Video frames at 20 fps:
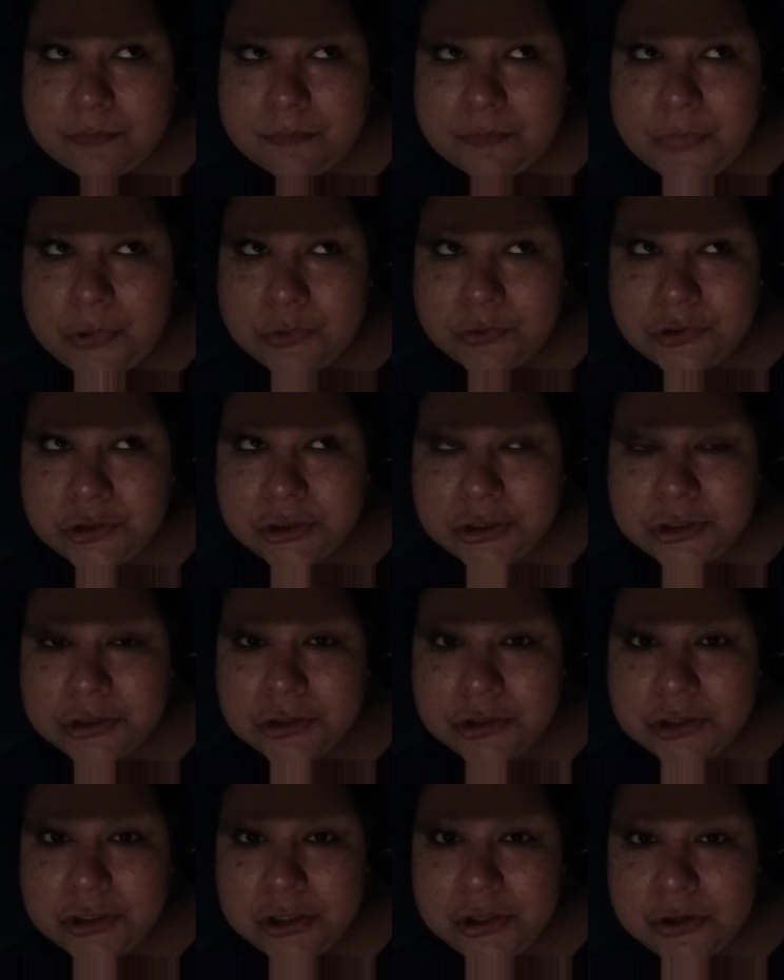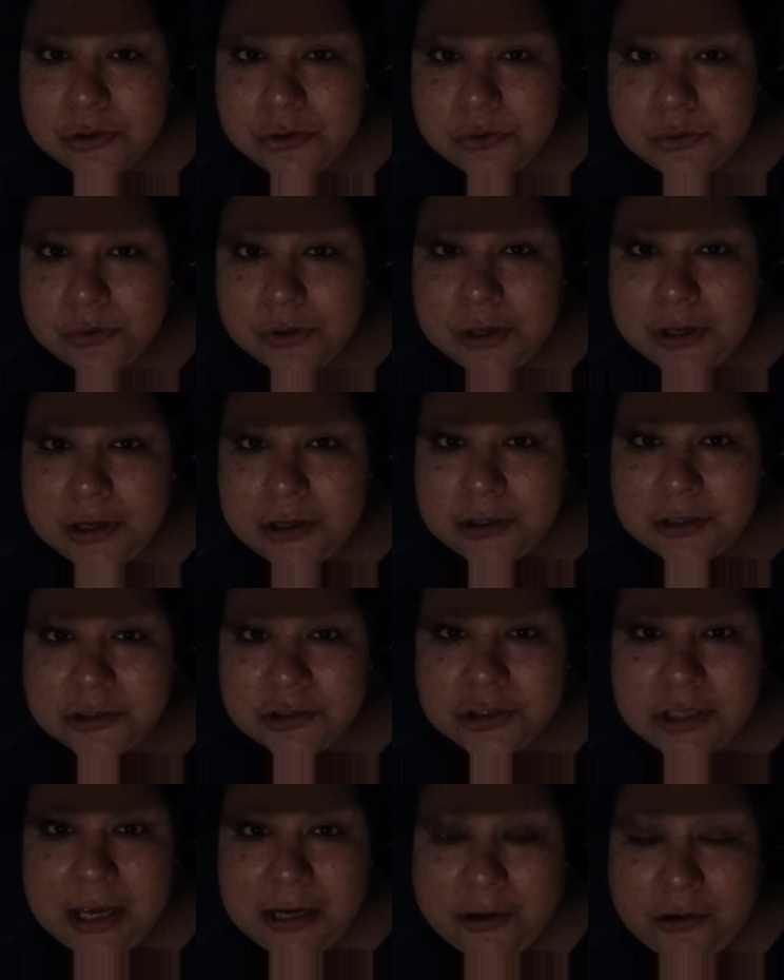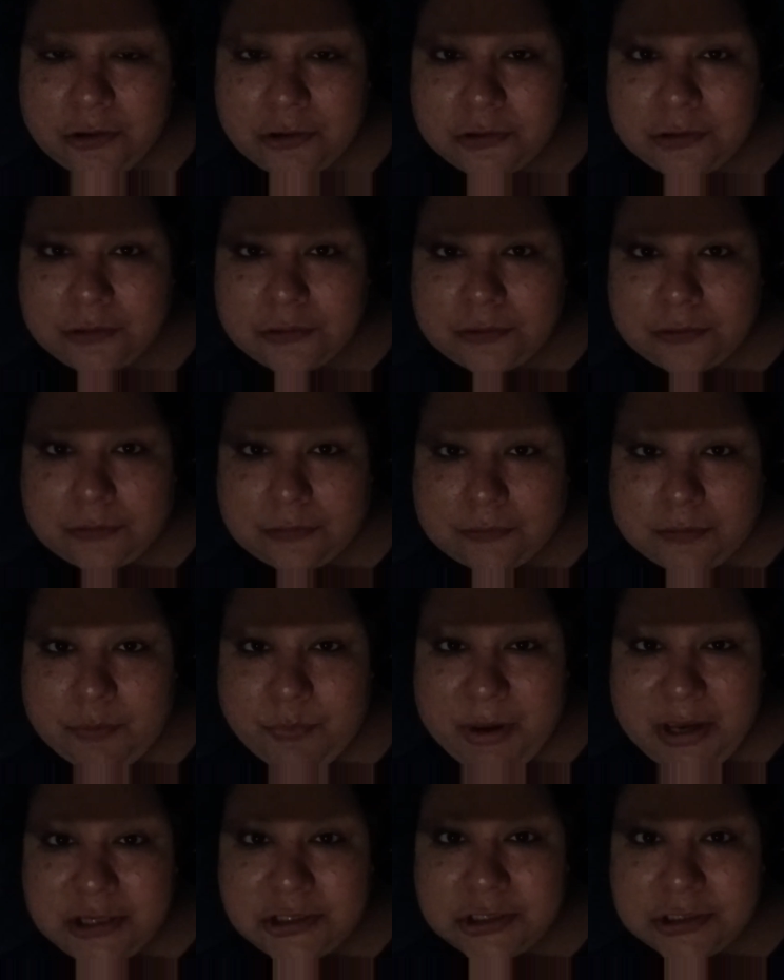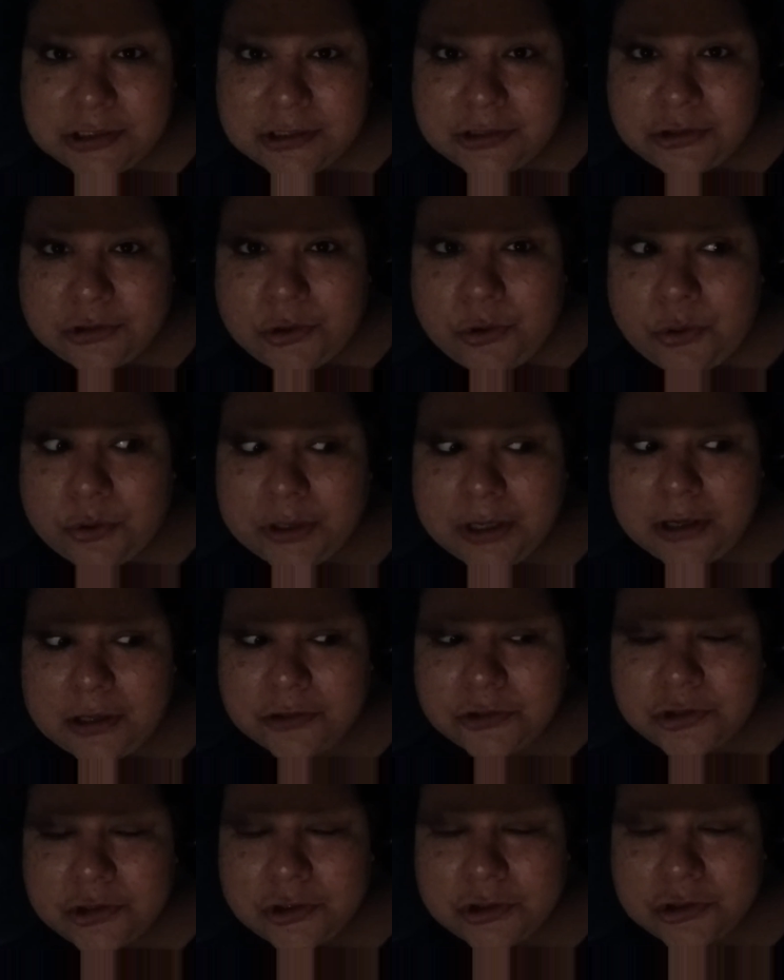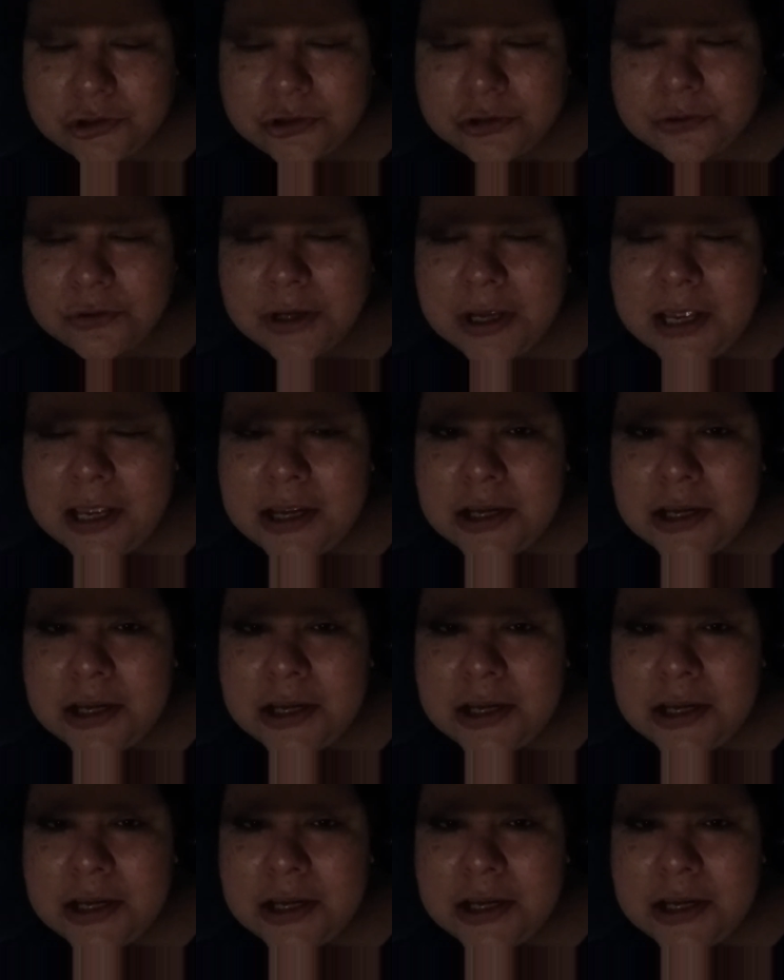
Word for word: motion to you, that girl, the patient is still holding onto her shoe.